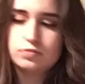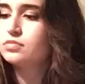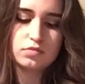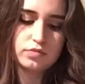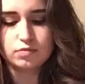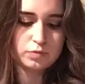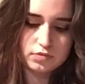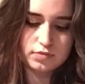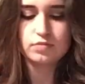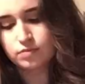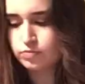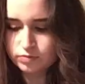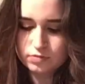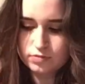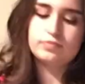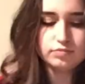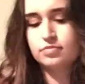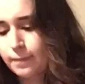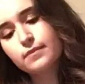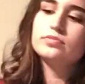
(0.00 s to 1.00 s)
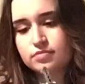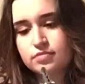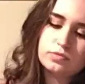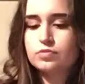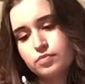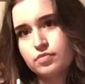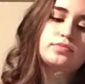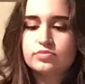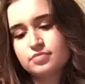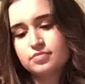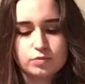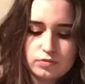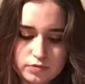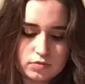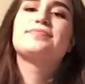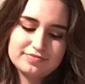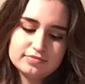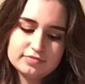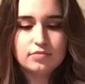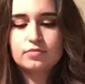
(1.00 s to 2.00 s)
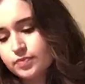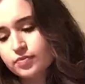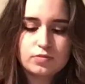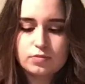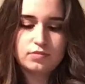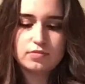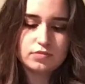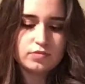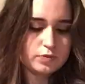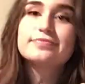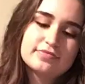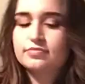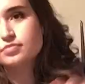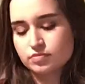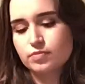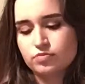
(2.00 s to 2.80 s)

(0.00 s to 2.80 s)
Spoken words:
you don't want to heat it up too much because you don't want